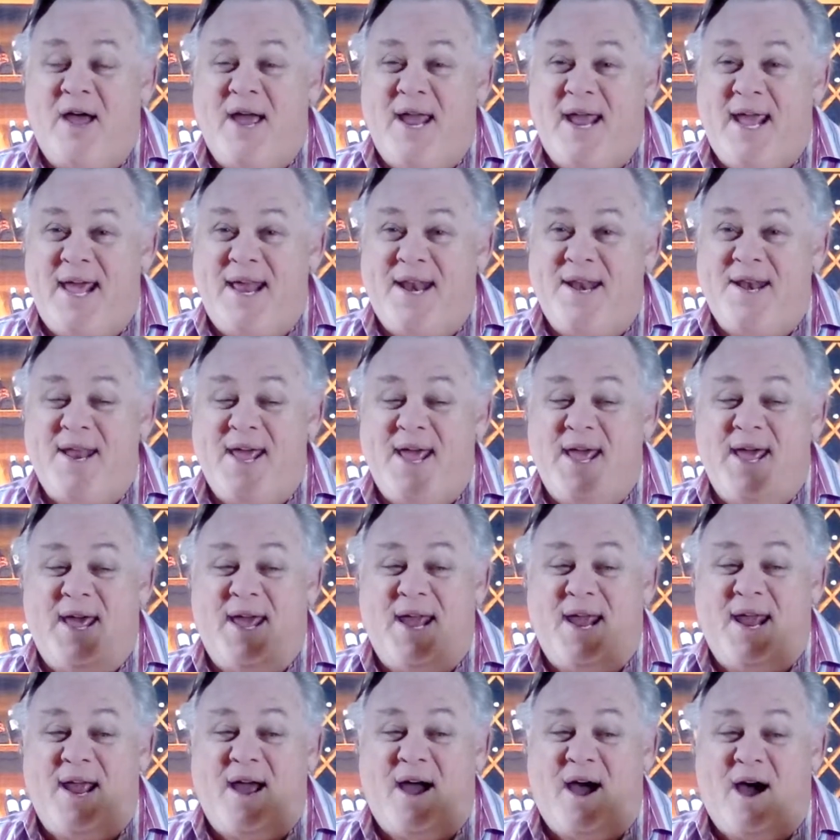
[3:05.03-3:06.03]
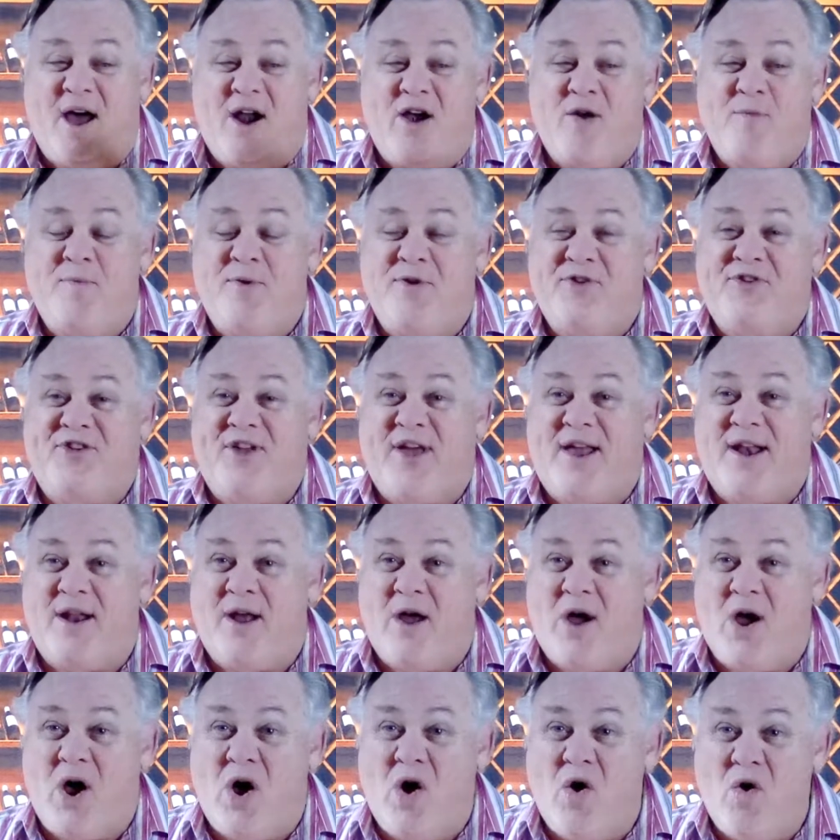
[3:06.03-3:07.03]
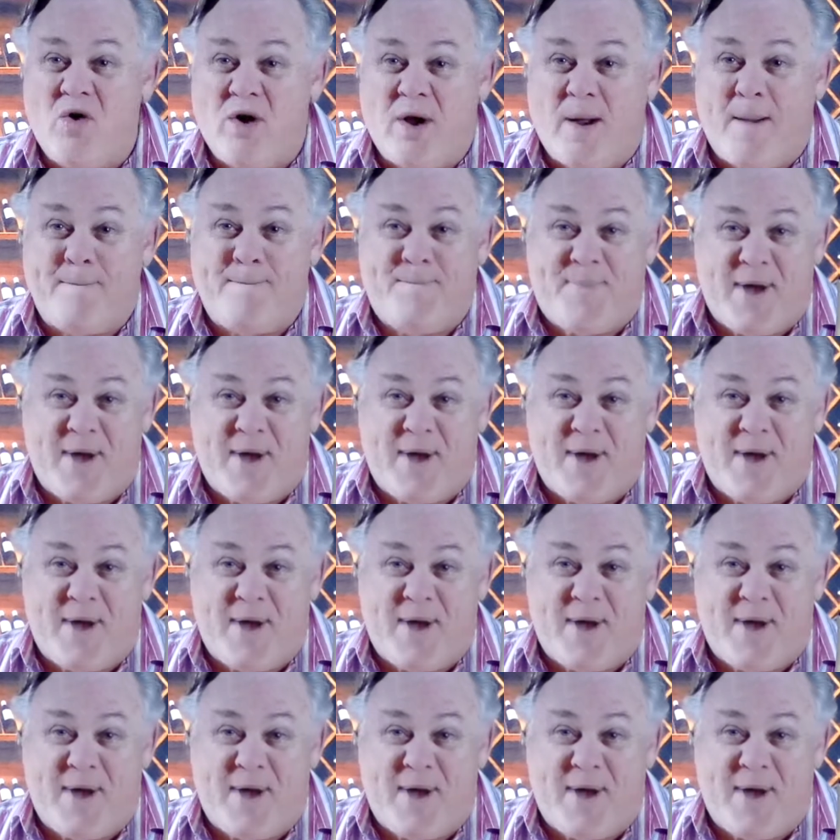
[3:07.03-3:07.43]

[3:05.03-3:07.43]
in a 100% oak